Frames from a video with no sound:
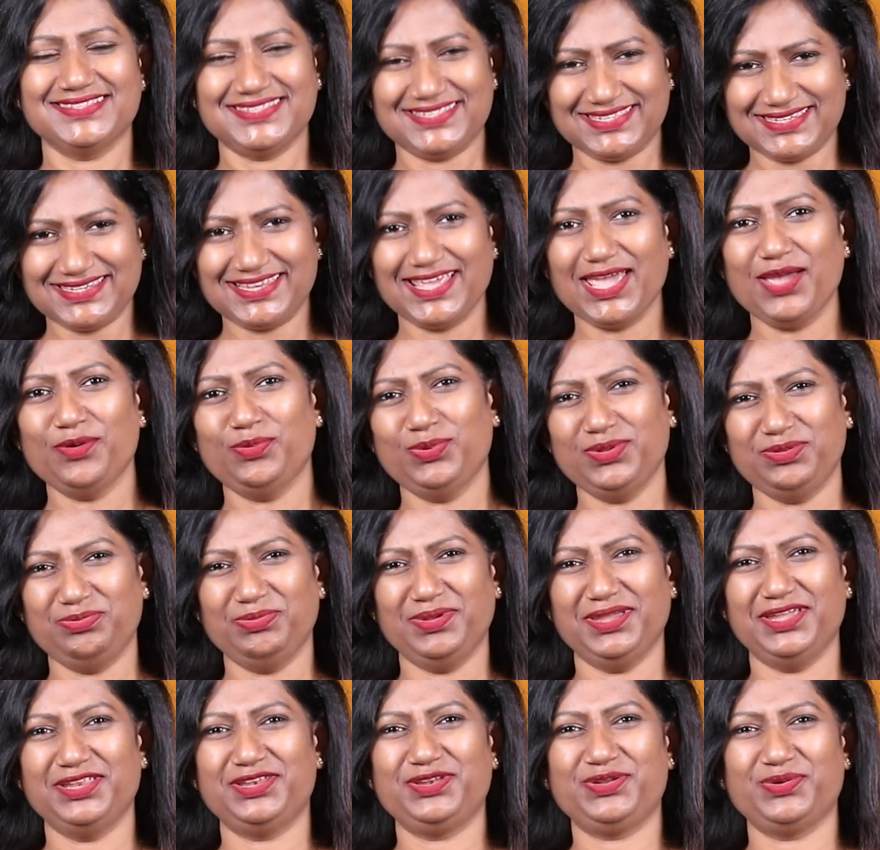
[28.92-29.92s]
Stay with
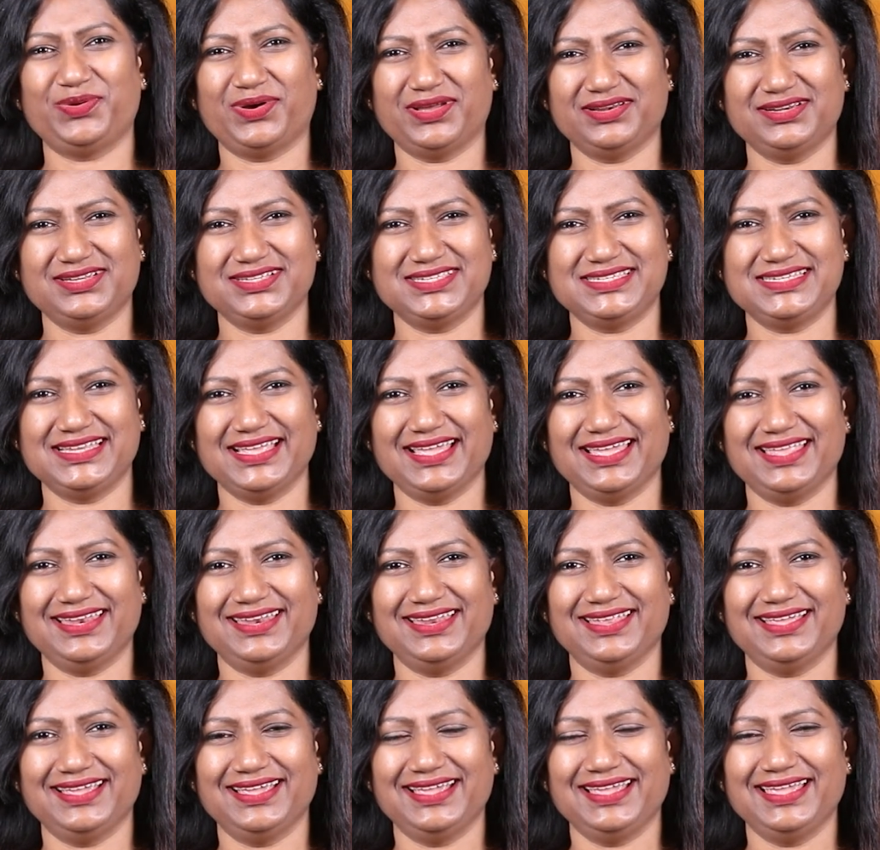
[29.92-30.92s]
me to understand
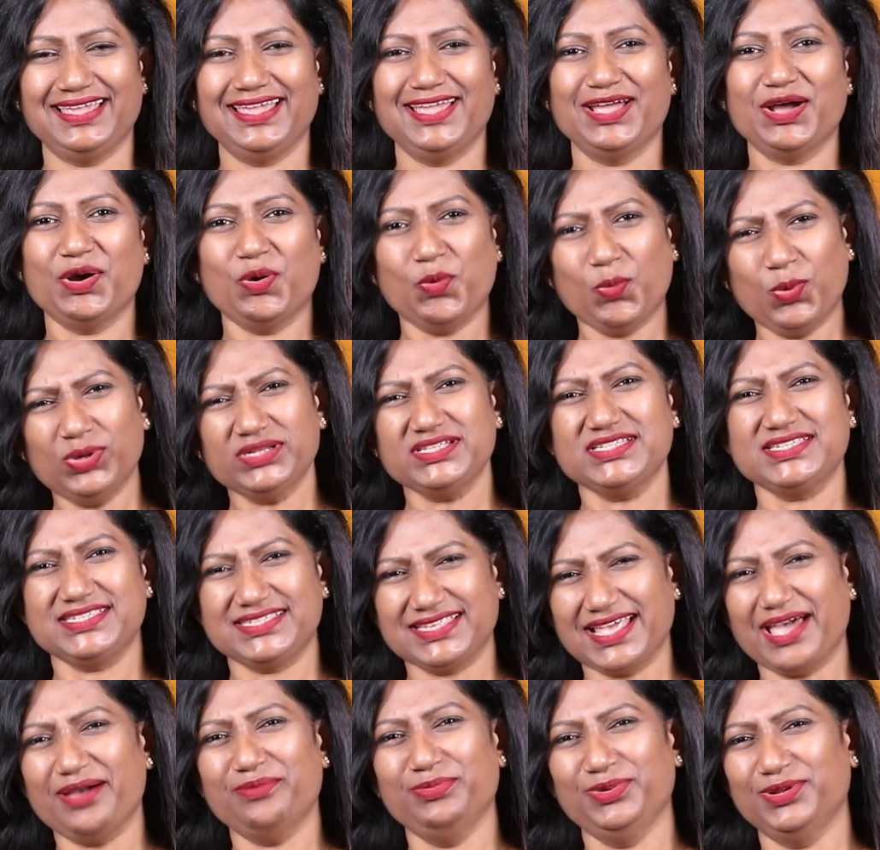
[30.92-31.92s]
what
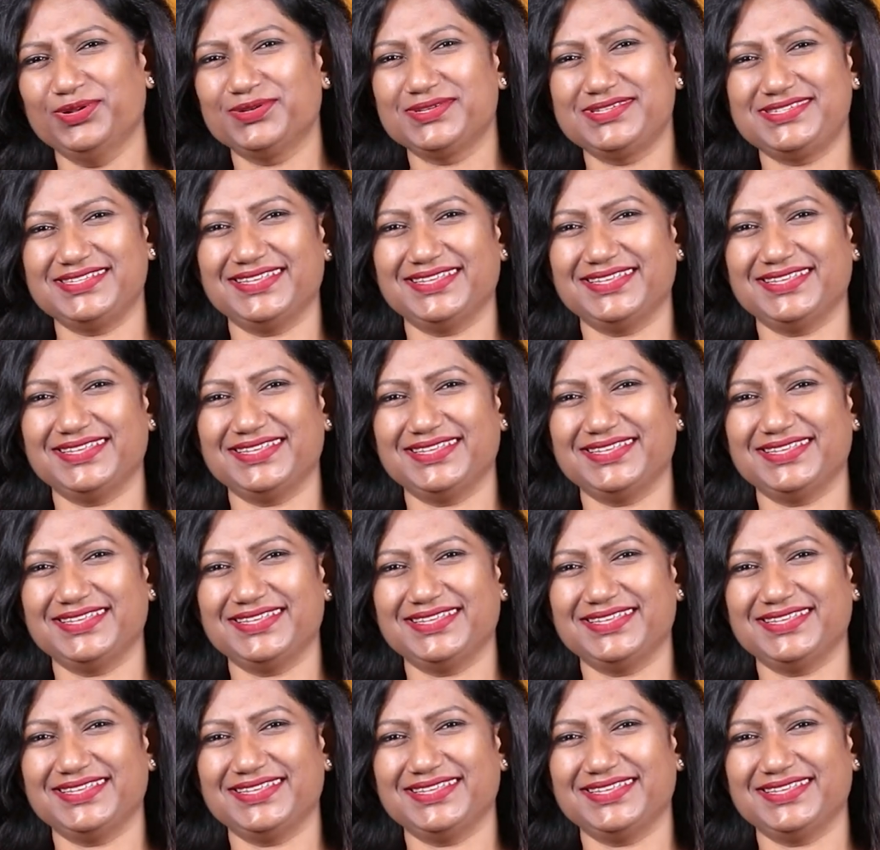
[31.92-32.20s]
Samuel